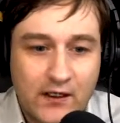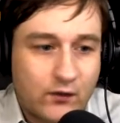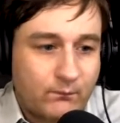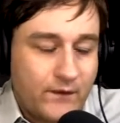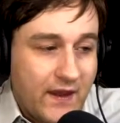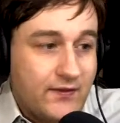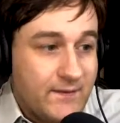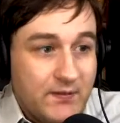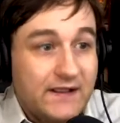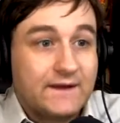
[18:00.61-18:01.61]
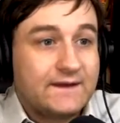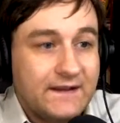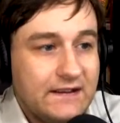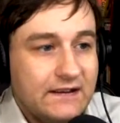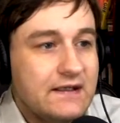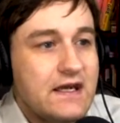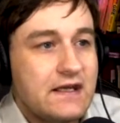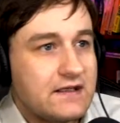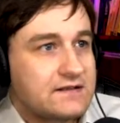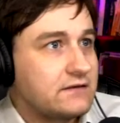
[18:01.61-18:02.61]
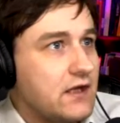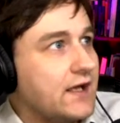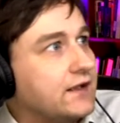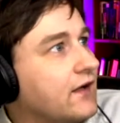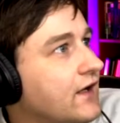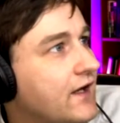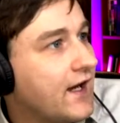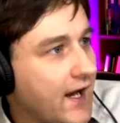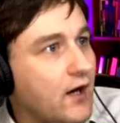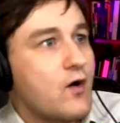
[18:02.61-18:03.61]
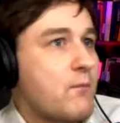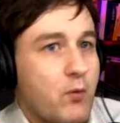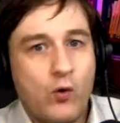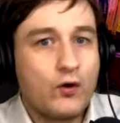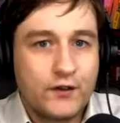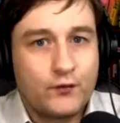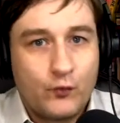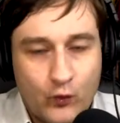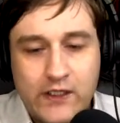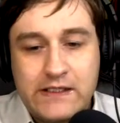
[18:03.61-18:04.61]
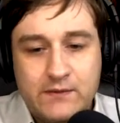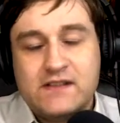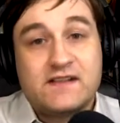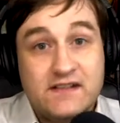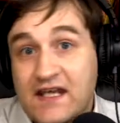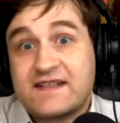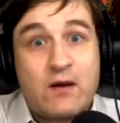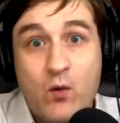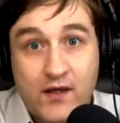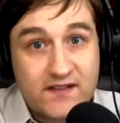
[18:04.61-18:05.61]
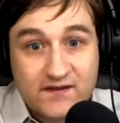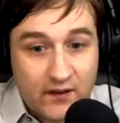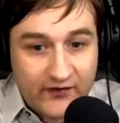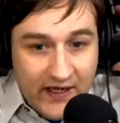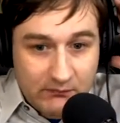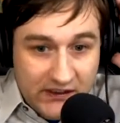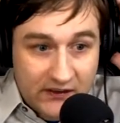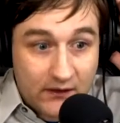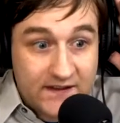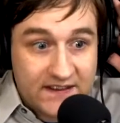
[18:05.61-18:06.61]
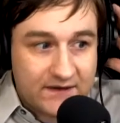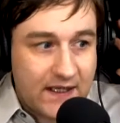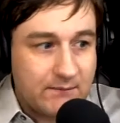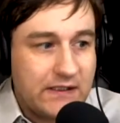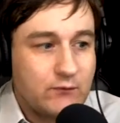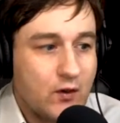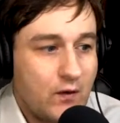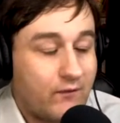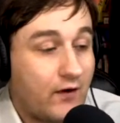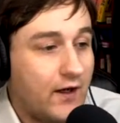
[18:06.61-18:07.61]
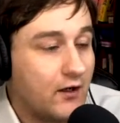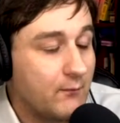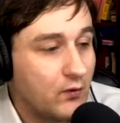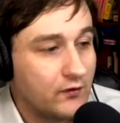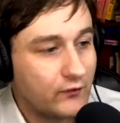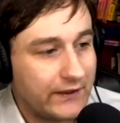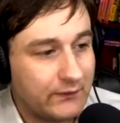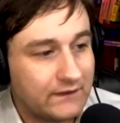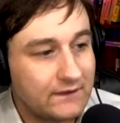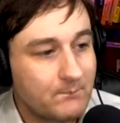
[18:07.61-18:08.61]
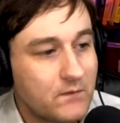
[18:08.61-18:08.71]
that the big C is like airborne rabies. And yes, I want to start that meme. Let's get that meme going for airborne rabies.